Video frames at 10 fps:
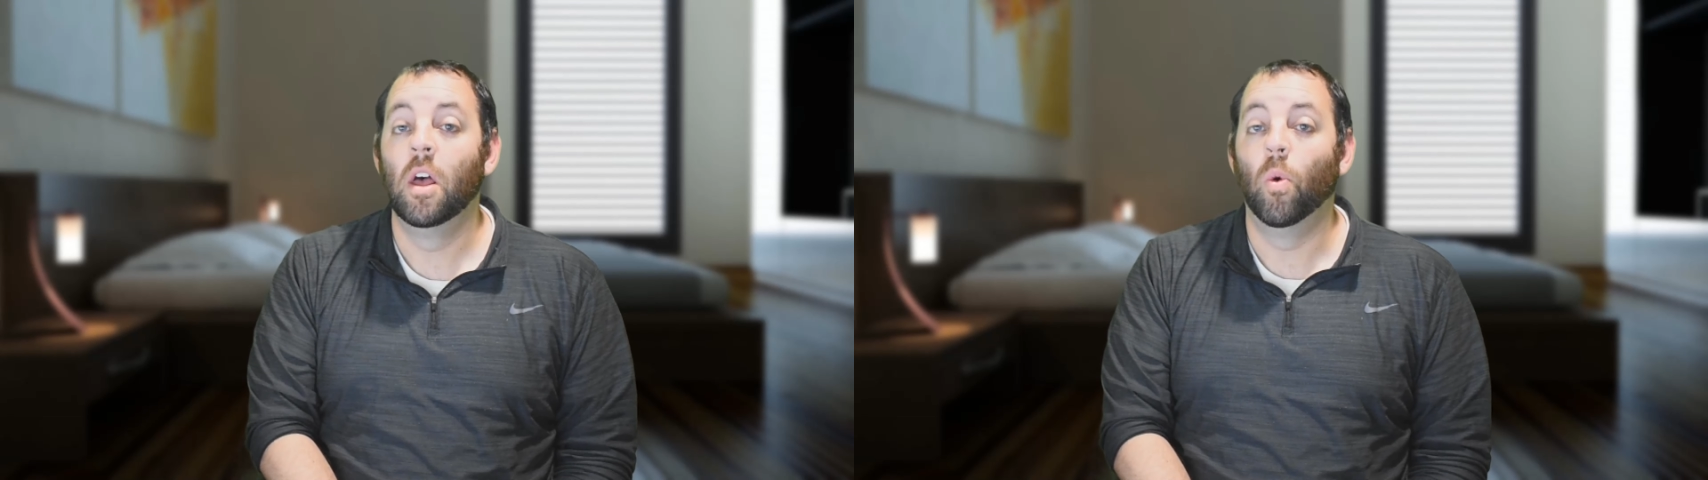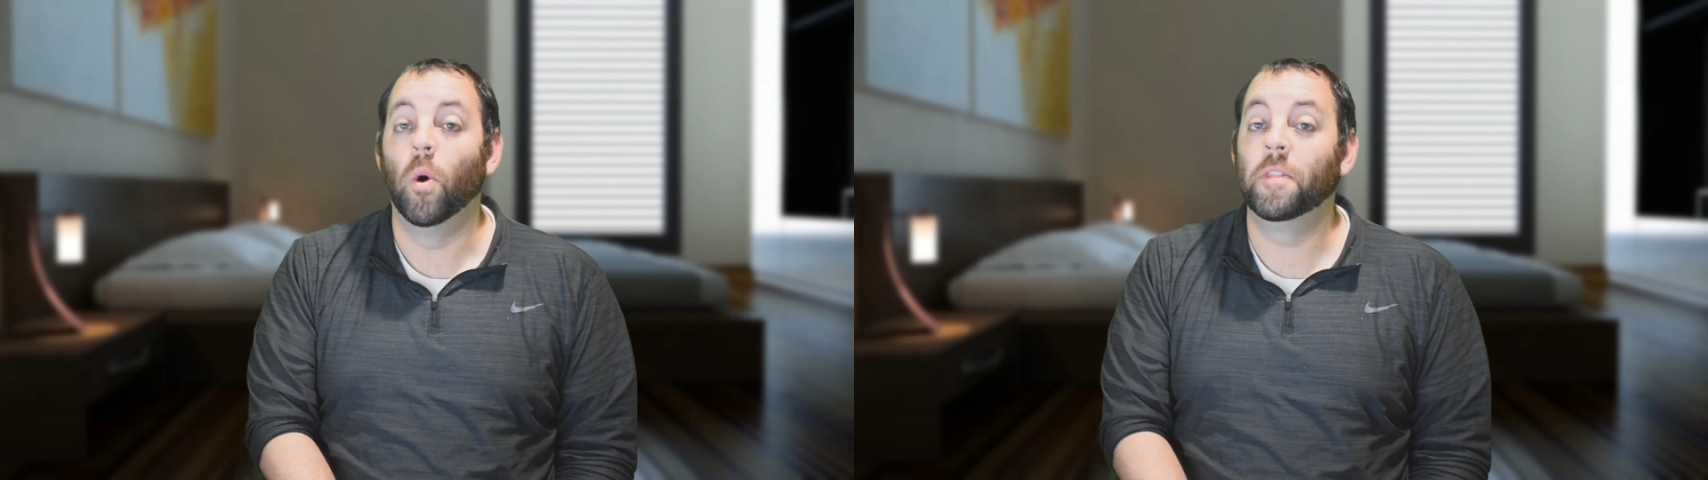
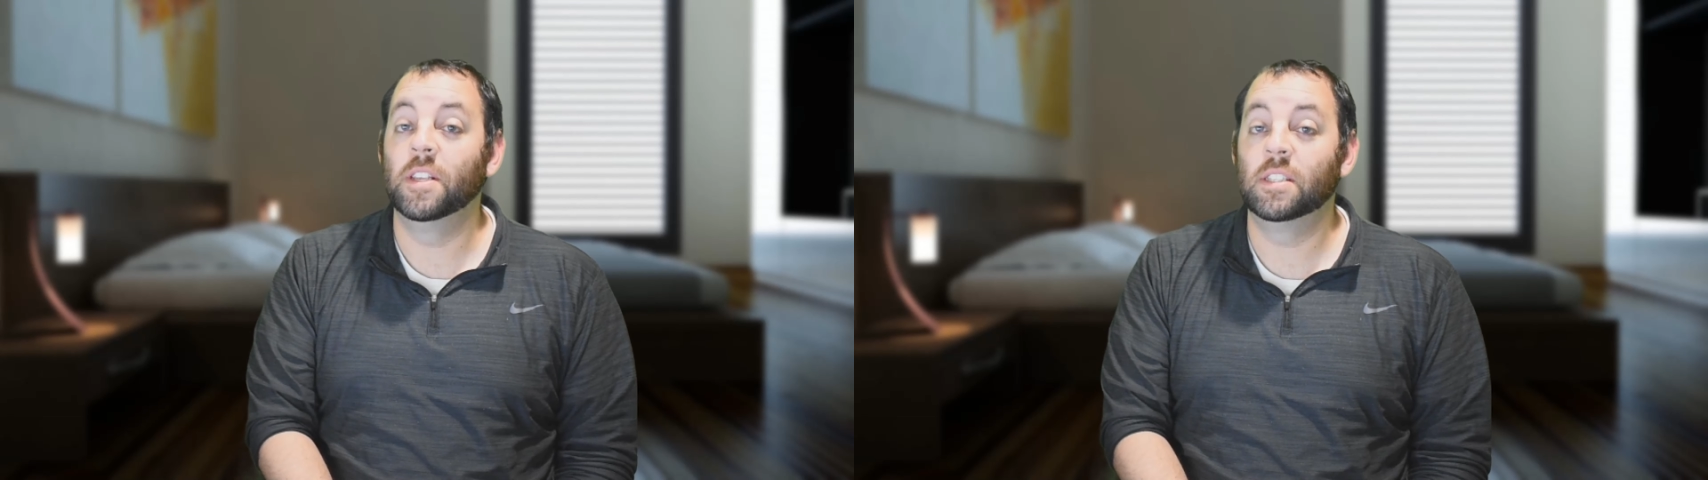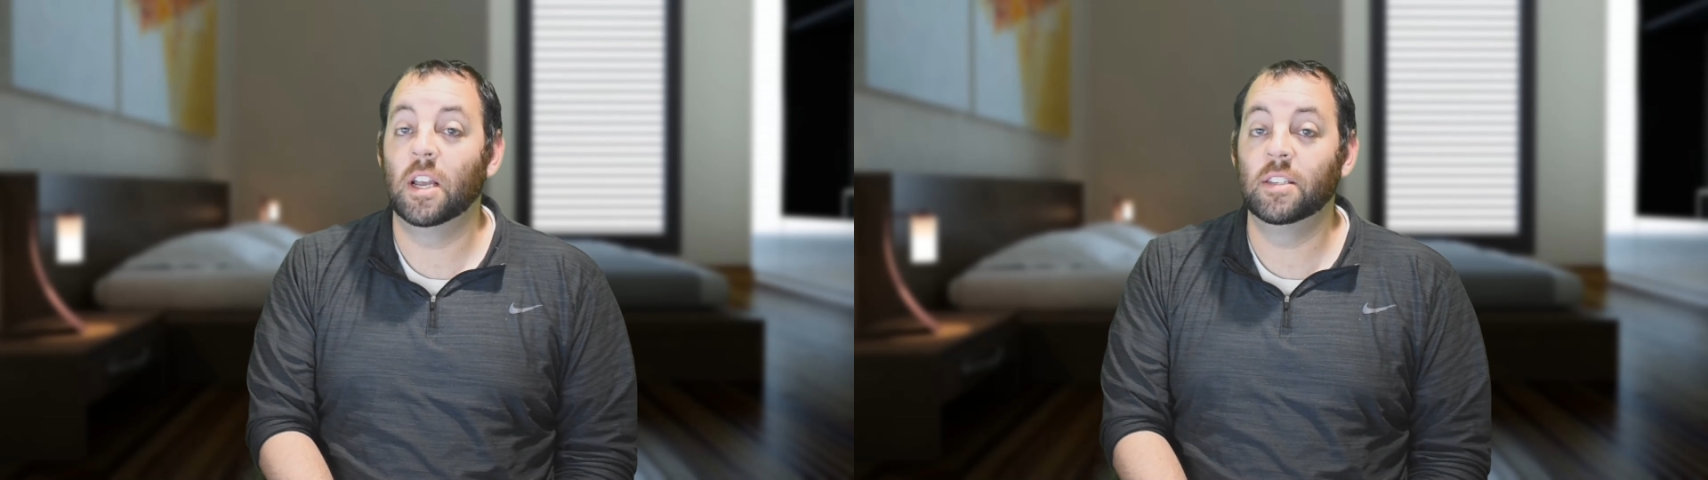What
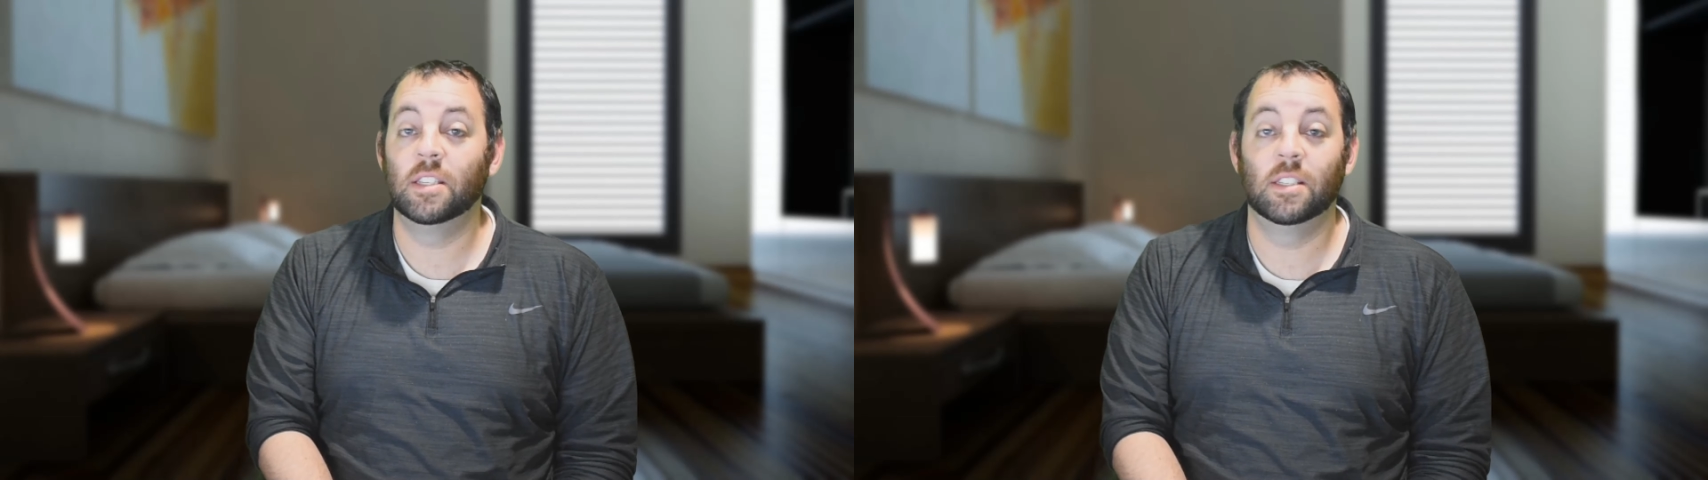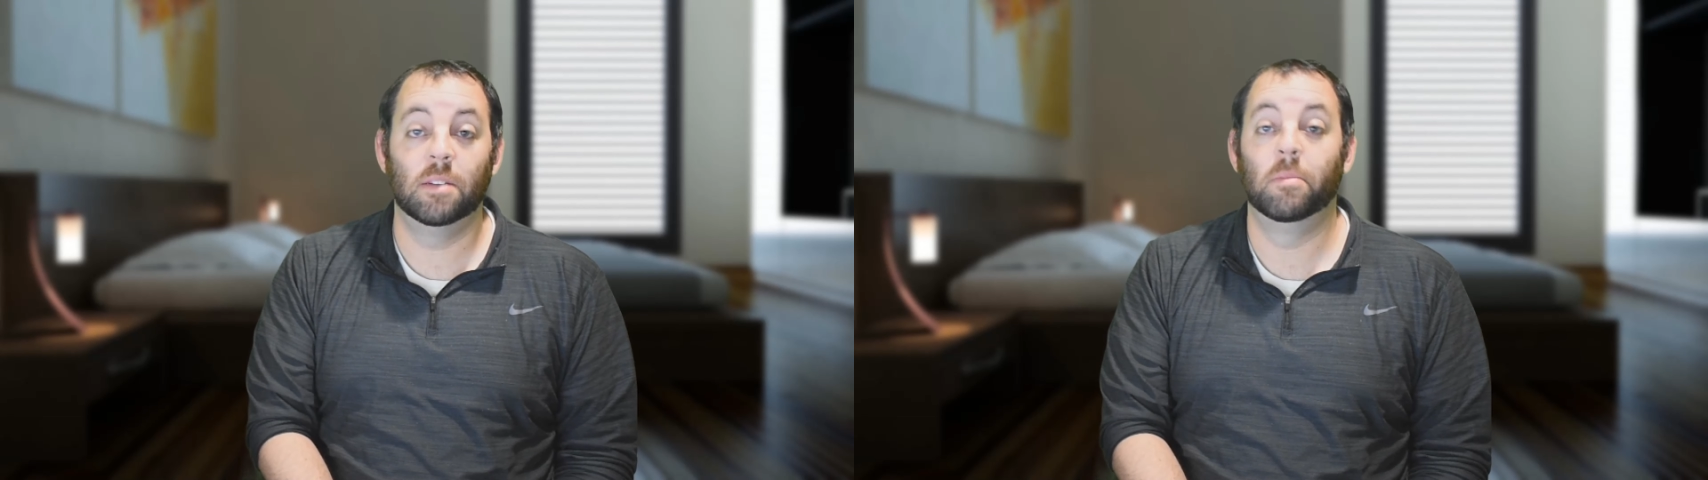this does
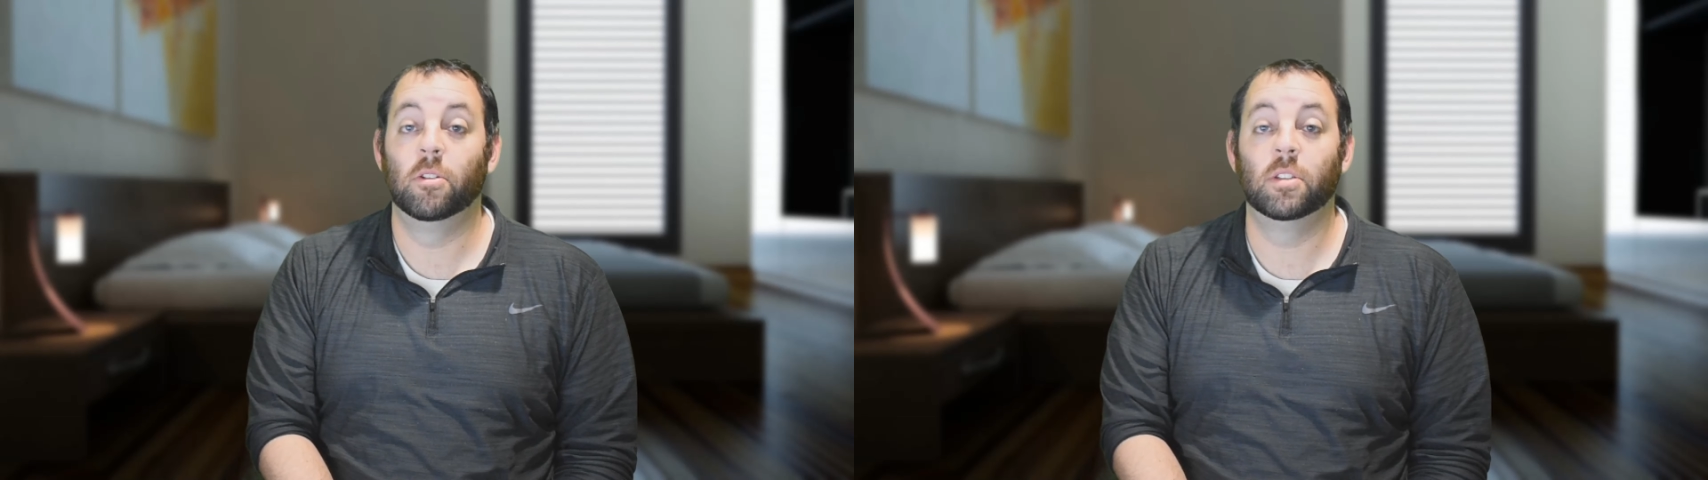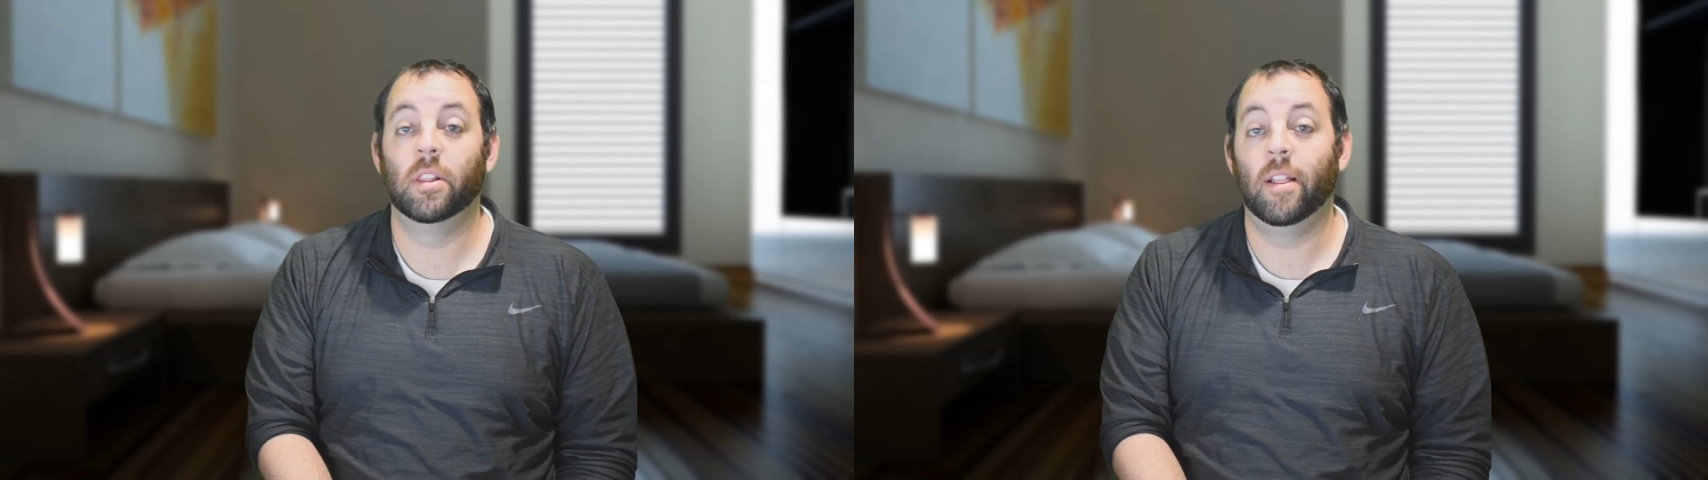is similar to the